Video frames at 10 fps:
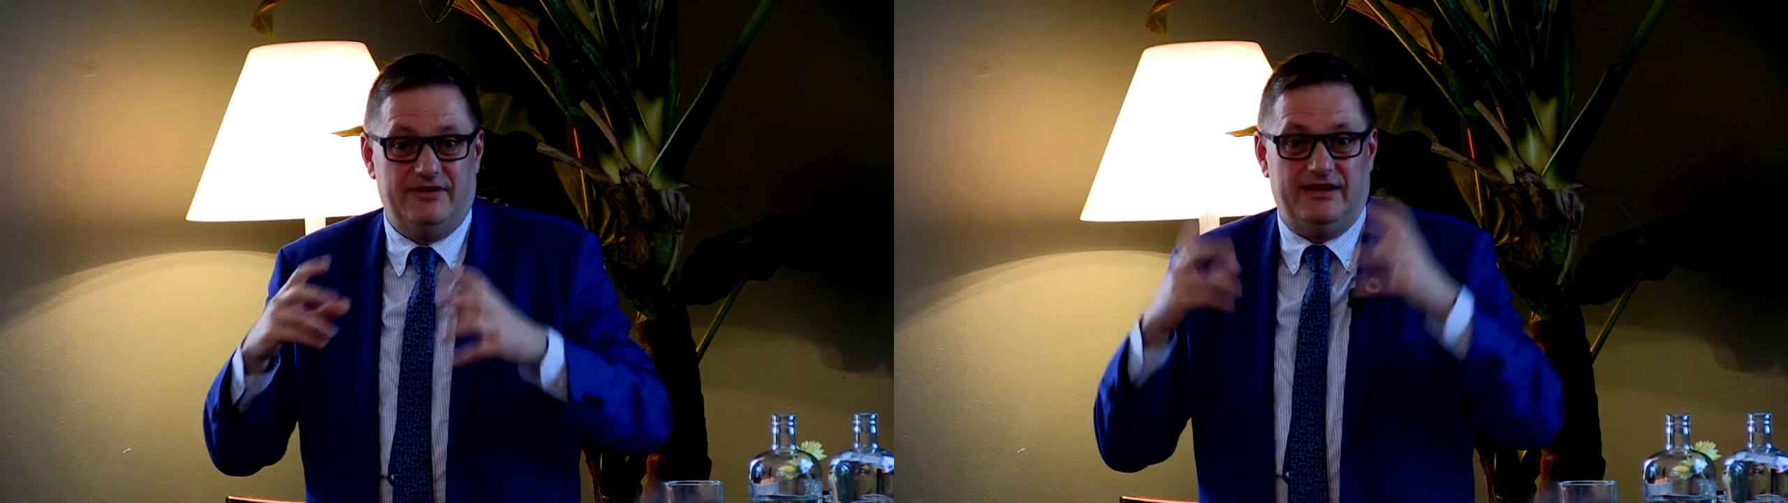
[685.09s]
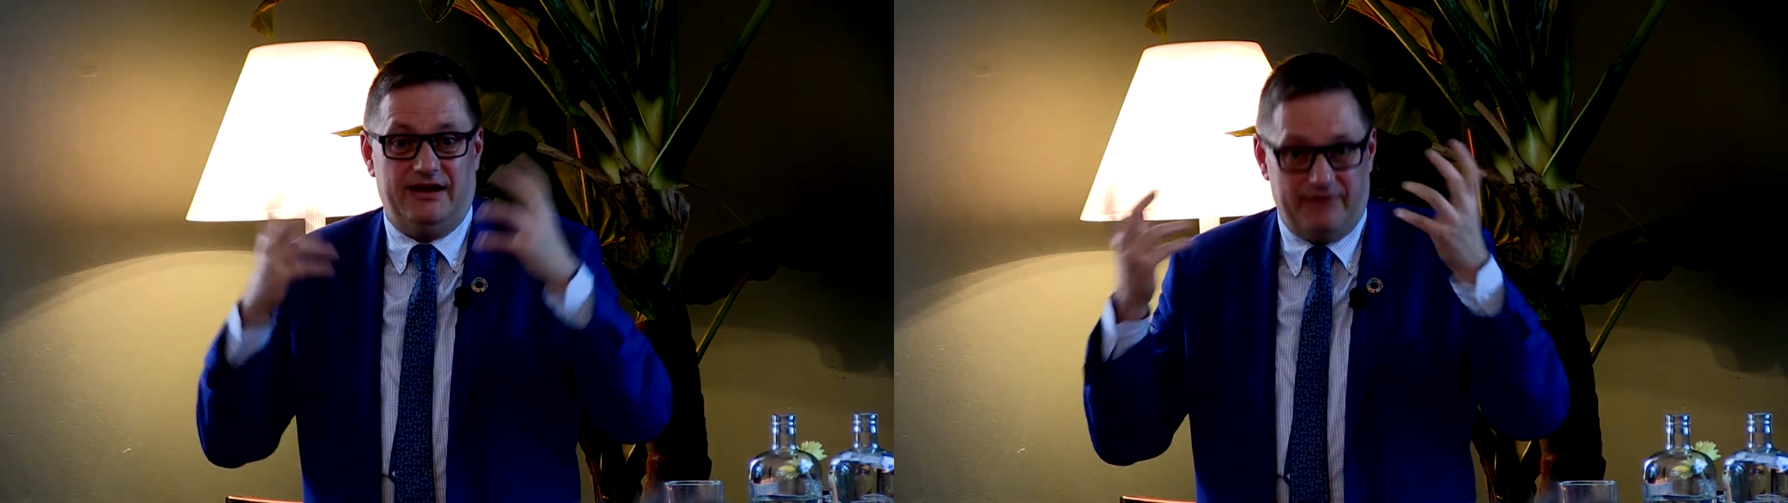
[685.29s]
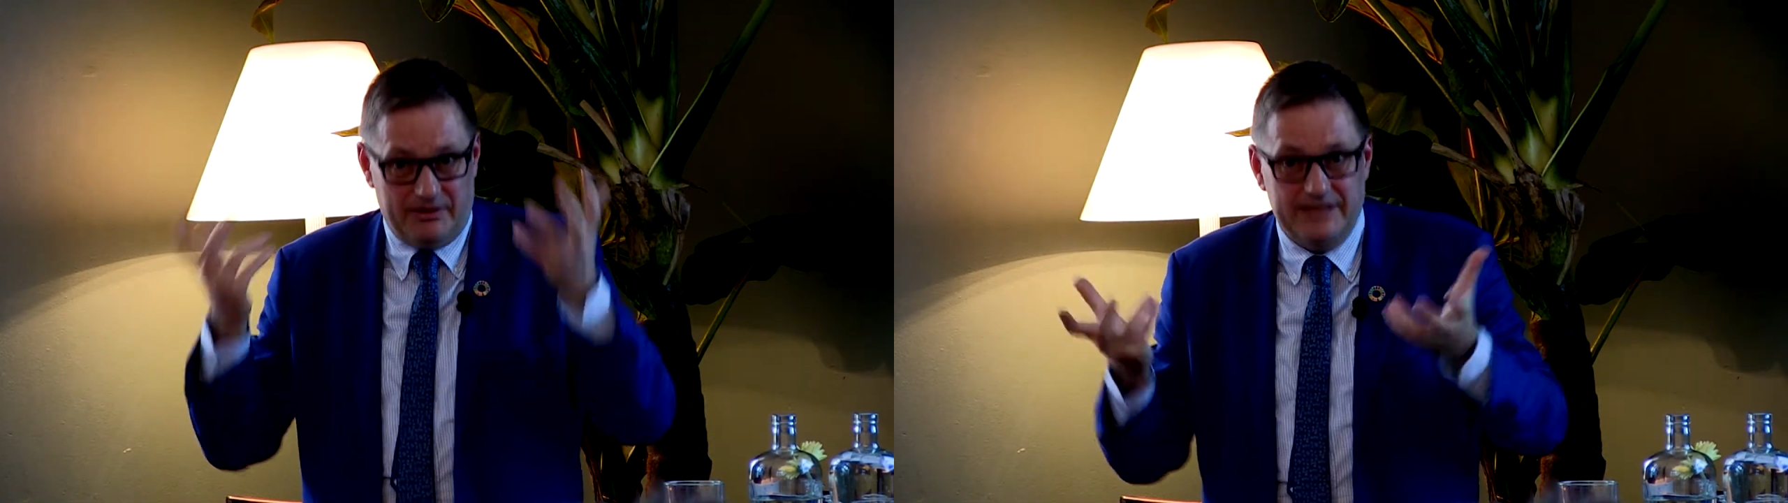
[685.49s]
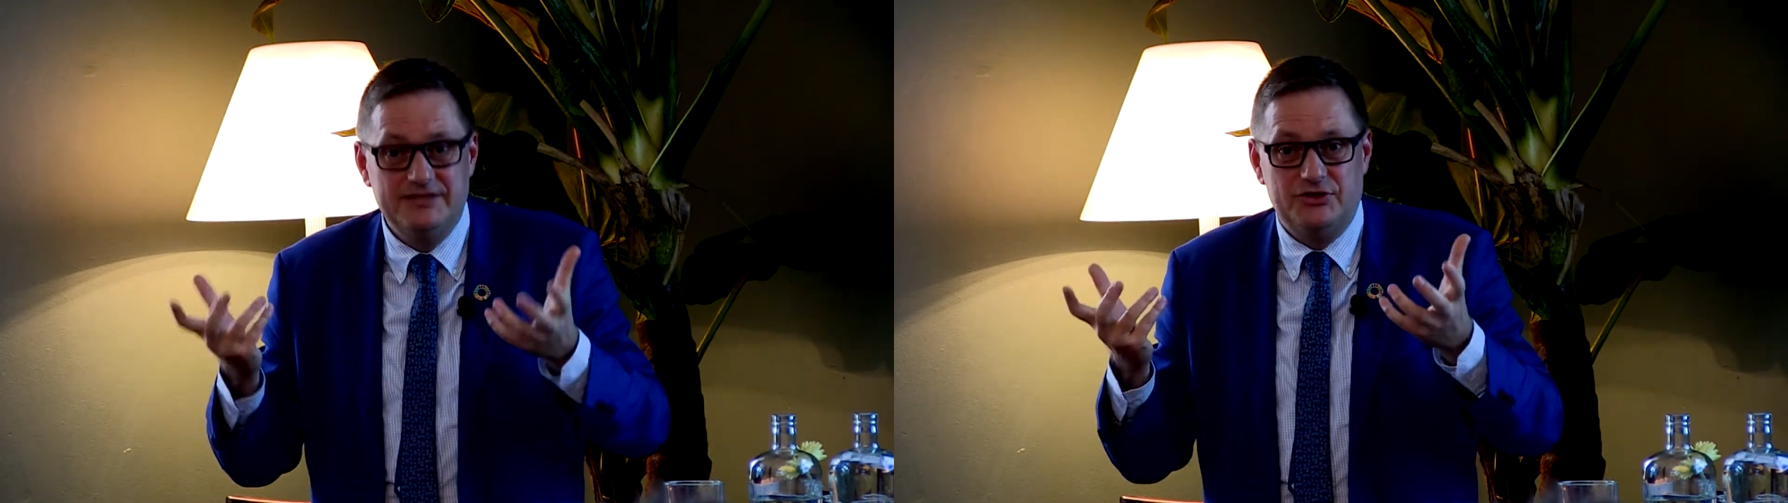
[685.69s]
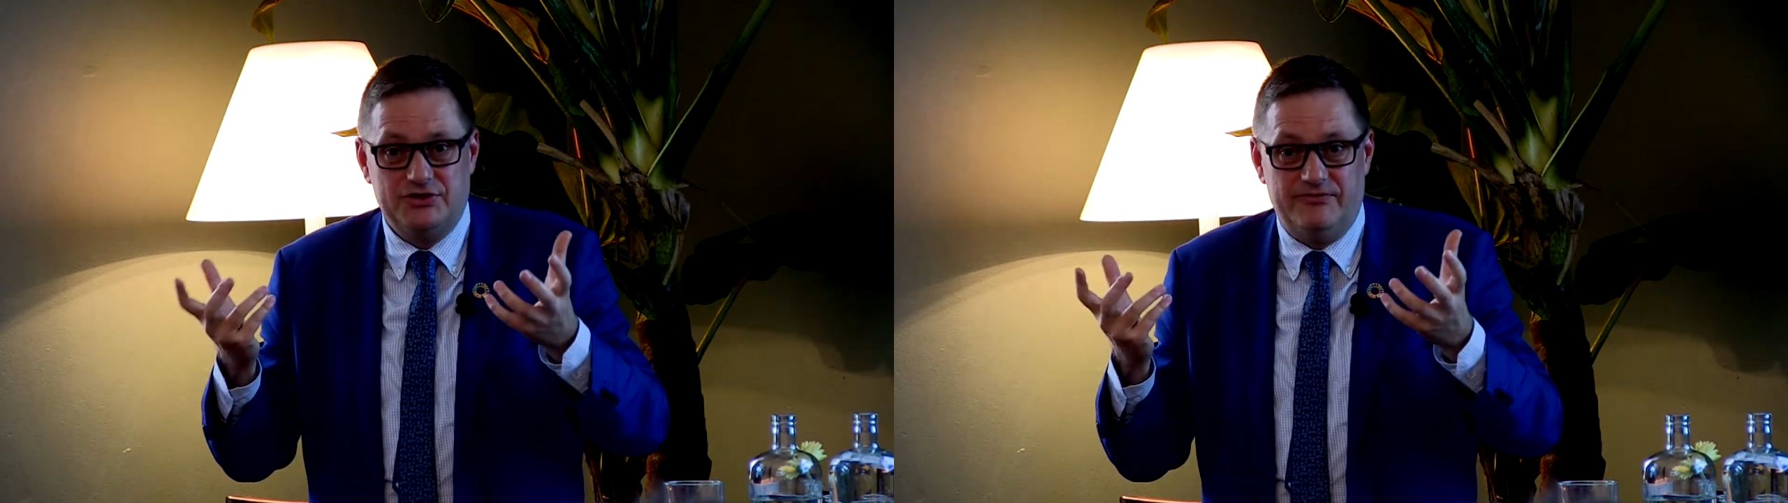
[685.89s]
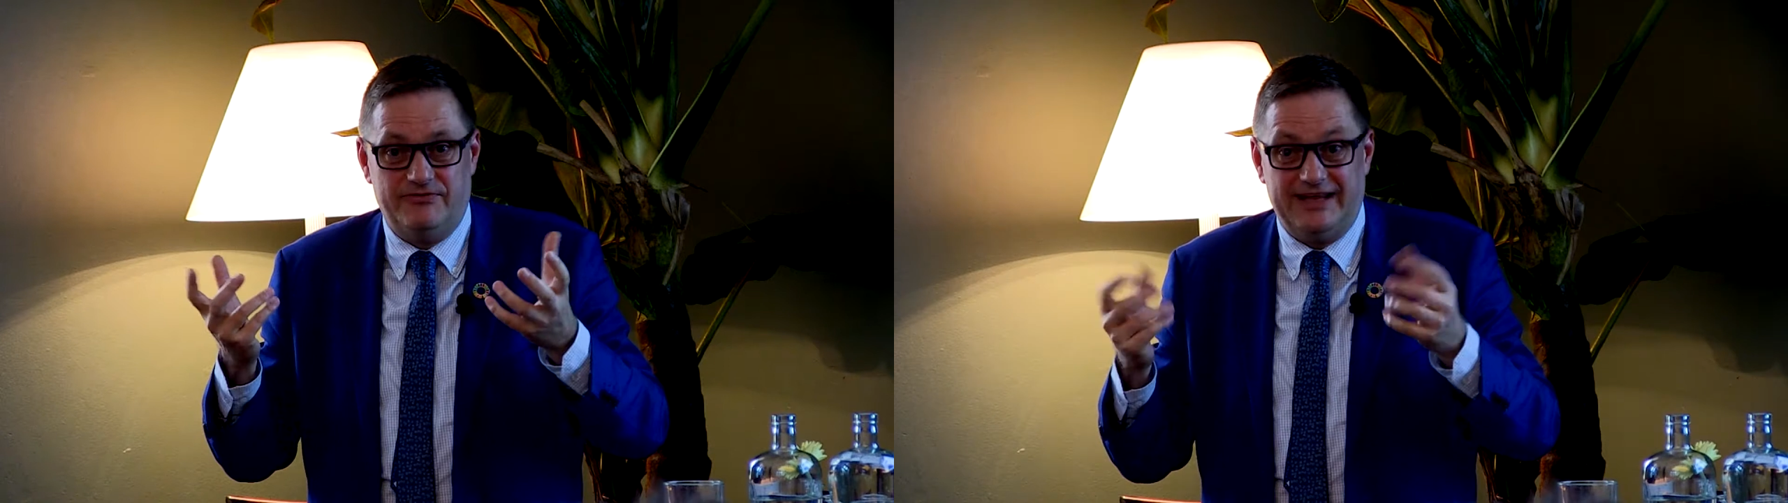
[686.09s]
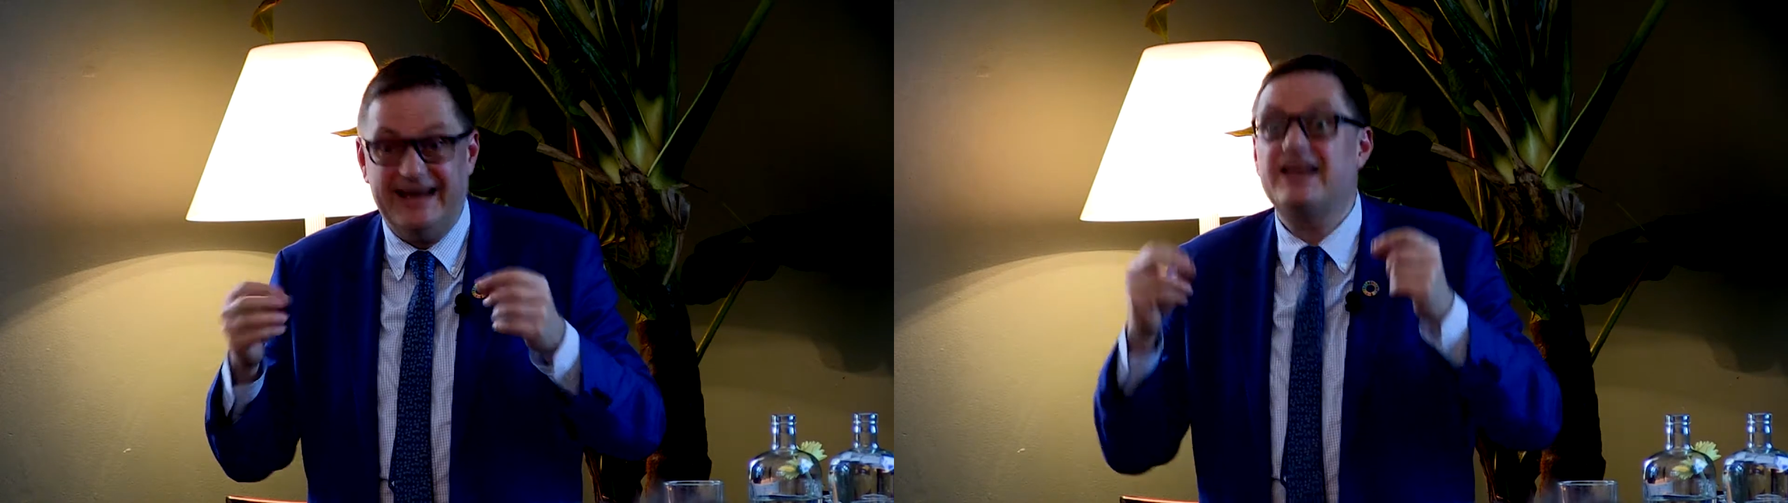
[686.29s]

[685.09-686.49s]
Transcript: environmental shift, and a